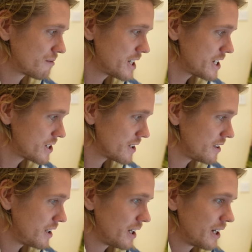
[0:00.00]
region,
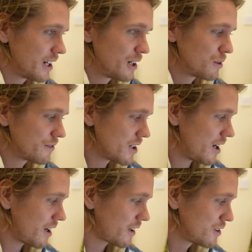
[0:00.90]
we've
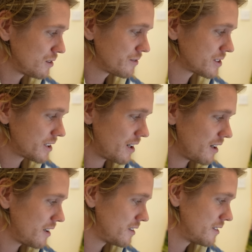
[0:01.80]
got a Gulf
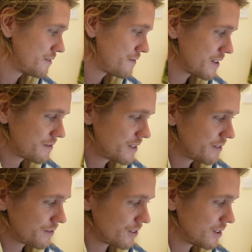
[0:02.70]
Star
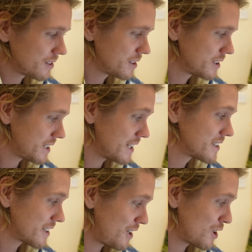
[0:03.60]
50-foot
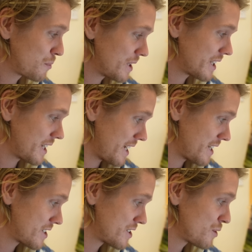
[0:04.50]
center cockpit
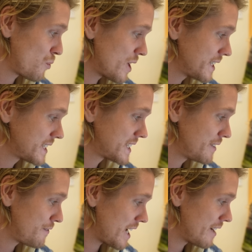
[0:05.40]
ketch,
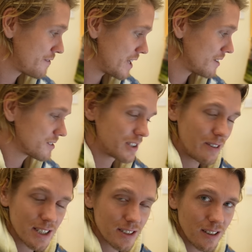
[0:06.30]
25,000
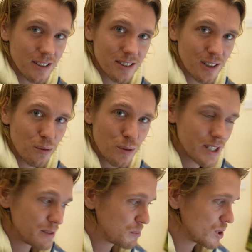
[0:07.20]
US dollars, so
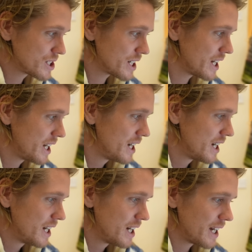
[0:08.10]
within budget.
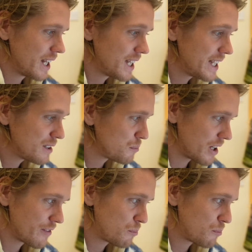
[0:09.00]
A little bit of